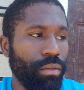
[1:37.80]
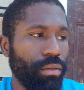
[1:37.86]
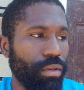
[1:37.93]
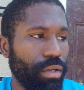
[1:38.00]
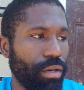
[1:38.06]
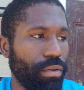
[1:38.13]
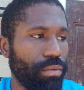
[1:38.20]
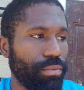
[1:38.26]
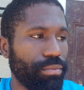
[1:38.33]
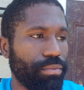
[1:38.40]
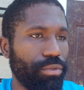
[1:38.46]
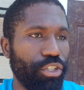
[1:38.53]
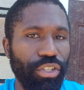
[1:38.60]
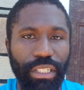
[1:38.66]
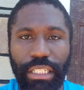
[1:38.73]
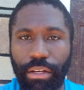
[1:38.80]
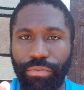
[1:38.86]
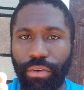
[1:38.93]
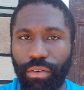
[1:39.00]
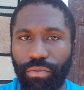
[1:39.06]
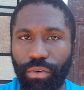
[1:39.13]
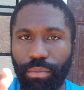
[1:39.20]
you're
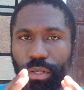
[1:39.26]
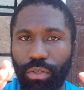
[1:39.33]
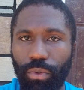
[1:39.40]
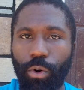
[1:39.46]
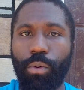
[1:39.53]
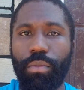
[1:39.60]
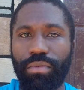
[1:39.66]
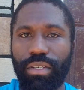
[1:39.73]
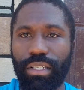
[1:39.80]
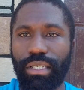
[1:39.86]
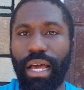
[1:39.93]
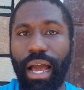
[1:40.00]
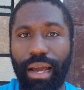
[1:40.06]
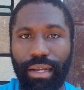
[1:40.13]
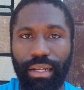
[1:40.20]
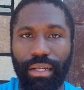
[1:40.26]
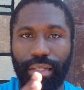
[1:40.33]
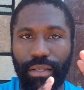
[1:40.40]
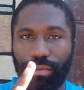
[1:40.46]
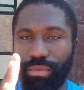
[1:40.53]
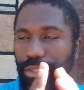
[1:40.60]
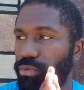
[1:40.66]
different from the norm of society,
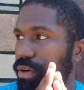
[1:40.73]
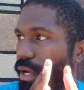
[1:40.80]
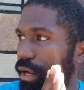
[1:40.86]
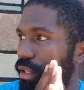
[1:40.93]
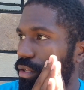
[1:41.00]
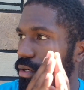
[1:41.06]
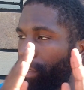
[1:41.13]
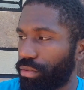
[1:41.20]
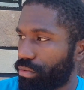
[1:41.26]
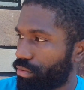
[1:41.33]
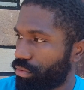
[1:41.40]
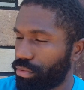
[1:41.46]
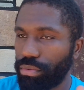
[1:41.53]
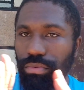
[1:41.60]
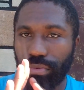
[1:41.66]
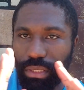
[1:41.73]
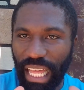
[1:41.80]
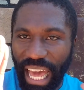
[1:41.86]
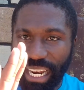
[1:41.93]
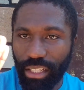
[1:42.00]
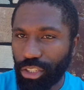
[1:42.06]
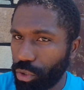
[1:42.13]
the regular
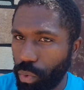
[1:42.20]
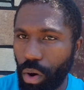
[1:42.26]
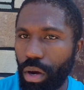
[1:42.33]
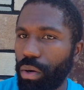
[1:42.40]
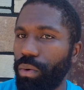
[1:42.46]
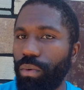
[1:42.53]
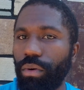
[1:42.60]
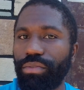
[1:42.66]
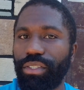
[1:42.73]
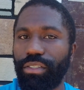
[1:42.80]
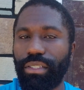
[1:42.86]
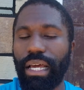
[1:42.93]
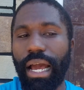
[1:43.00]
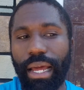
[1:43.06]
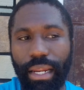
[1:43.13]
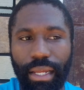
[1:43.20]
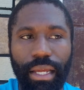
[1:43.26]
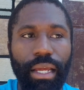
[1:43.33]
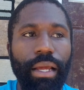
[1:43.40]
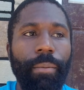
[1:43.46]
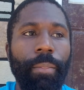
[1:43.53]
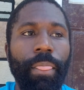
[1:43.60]
status quo of society.
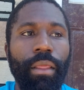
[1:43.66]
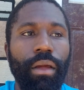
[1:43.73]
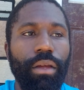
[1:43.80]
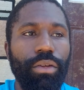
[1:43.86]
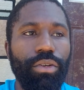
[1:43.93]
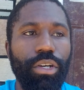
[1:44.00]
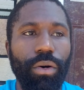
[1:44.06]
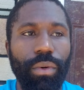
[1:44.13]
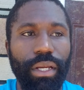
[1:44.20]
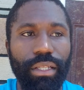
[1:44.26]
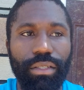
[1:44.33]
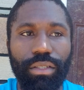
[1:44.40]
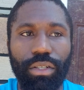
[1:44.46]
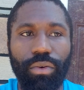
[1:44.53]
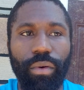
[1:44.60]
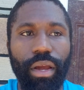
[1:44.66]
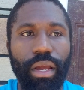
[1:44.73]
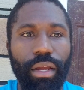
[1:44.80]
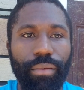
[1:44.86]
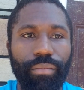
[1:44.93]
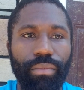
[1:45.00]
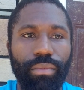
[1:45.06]
You go against the
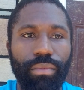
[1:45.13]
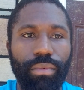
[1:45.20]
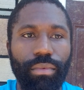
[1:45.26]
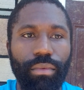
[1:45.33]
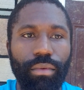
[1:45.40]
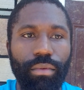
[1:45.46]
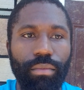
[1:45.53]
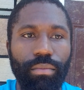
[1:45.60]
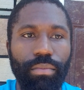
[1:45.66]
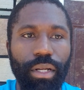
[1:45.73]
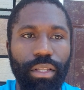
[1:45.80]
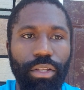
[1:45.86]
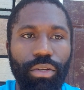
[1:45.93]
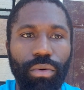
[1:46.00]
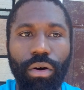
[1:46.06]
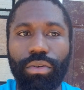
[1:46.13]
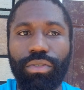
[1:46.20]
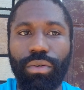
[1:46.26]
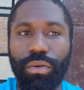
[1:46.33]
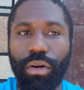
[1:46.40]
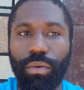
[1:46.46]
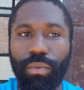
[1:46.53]
grain, but then you
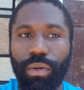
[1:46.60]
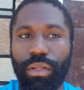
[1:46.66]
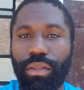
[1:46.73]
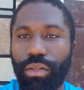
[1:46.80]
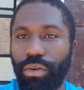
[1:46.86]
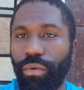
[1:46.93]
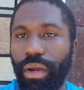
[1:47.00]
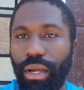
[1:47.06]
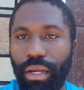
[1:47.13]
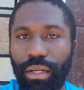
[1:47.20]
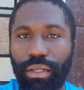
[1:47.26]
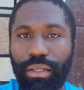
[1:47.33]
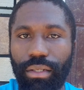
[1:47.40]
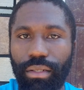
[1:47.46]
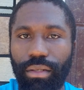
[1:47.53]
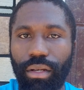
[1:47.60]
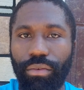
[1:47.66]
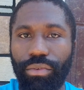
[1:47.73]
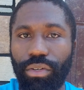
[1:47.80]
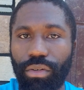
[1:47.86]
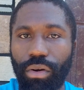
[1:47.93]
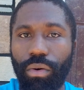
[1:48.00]
also go with the grain
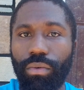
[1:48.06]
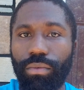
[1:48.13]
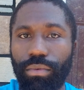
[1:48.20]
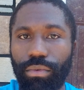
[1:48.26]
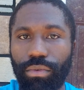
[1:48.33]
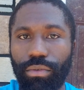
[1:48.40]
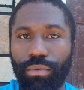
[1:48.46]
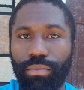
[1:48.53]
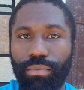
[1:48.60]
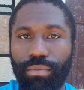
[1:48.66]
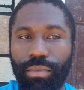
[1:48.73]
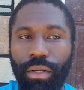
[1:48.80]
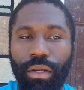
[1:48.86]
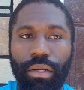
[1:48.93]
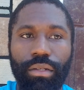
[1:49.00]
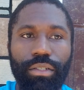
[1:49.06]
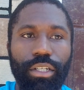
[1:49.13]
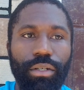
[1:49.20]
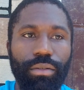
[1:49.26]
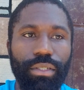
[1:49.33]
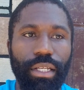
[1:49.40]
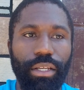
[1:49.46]
of your own group.
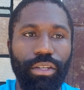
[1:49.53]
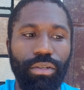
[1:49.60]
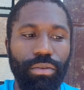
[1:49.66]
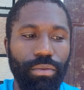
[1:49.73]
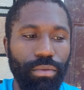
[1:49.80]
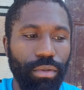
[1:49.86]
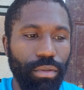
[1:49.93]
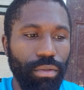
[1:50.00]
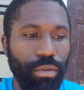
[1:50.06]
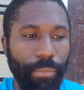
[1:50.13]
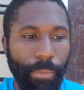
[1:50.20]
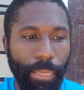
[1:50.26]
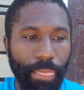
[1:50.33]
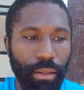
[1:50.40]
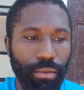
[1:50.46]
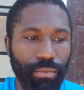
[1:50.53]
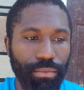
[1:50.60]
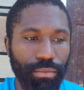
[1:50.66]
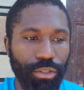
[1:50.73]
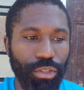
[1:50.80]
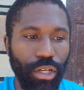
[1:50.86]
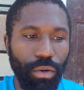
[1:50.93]
So it's like you
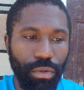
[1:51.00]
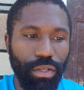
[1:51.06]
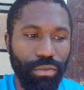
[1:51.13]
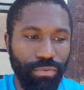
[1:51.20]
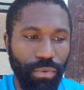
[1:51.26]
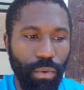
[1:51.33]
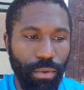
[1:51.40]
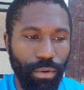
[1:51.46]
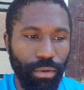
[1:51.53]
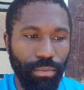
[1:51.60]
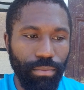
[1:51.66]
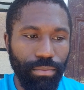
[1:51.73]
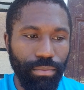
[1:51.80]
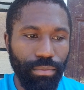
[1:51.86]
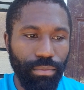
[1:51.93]
don't conform